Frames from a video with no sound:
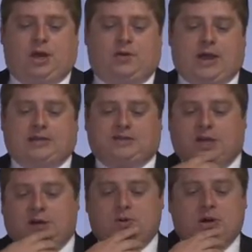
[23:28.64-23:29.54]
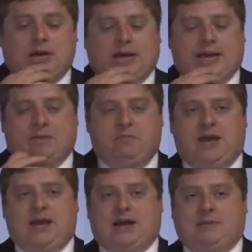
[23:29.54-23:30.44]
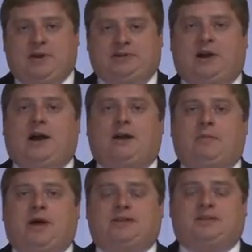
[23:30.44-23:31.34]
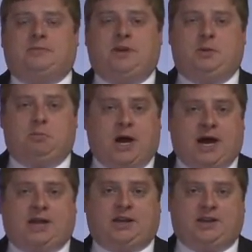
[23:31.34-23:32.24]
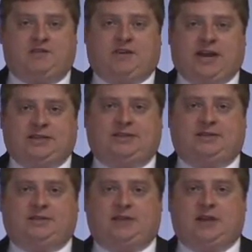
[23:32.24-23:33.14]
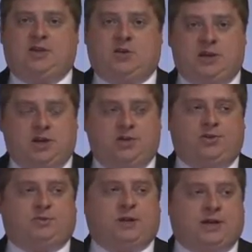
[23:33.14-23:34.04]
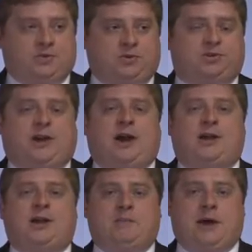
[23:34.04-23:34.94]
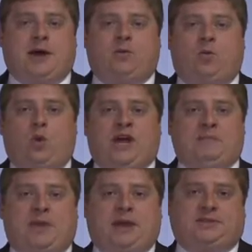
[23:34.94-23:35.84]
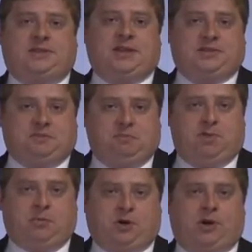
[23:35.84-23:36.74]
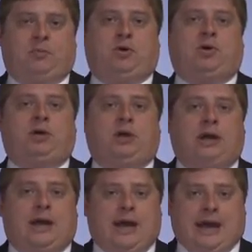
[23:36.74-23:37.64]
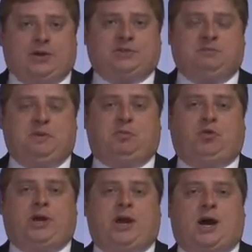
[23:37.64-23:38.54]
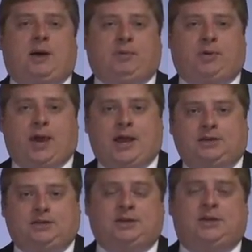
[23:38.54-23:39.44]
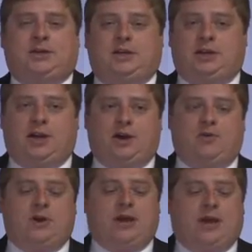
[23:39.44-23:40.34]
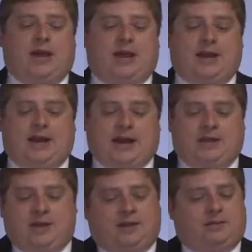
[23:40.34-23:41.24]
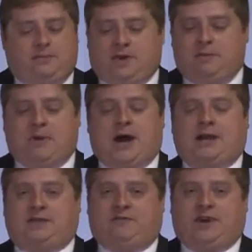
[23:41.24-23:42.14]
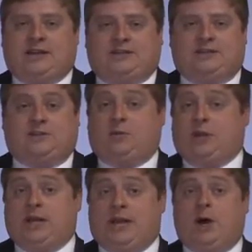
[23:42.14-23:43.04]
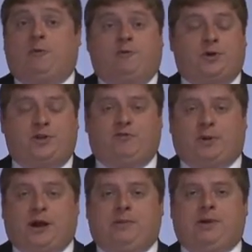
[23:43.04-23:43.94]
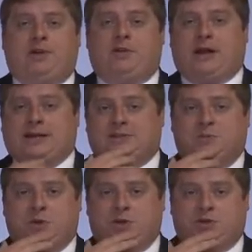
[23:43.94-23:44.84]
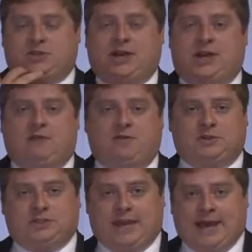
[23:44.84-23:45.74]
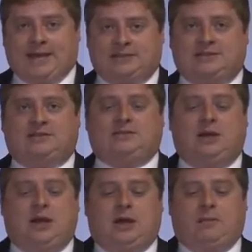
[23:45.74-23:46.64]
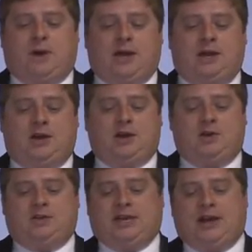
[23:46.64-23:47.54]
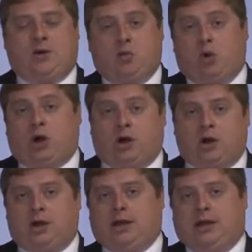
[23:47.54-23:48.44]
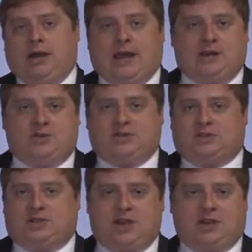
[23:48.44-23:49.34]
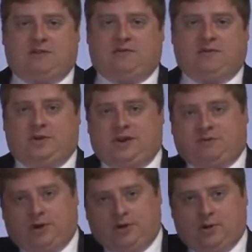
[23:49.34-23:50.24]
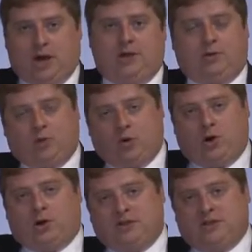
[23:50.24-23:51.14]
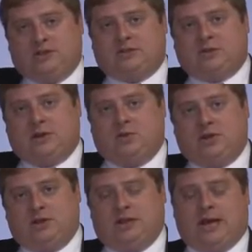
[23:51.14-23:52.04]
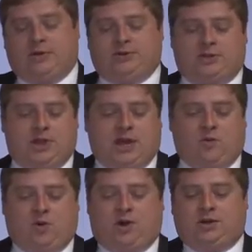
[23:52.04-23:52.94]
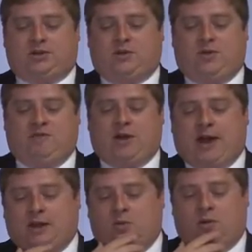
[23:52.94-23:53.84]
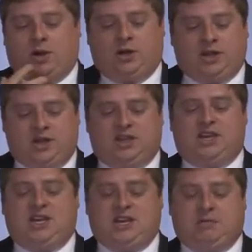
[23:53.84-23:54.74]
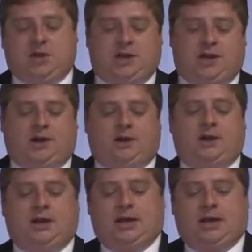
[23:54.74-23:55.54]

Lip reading: Okay, so in a minute, I'm going to talk about some mnemonic devices that you can use, because we're talking about what makes things memorable, how does memory operate, and I think mnemonic devices are really helpful. You've probably utilized them when you're studying for tests, but you take a word and you just think of different other words that start with the letters in that word. So we've got the word theme here,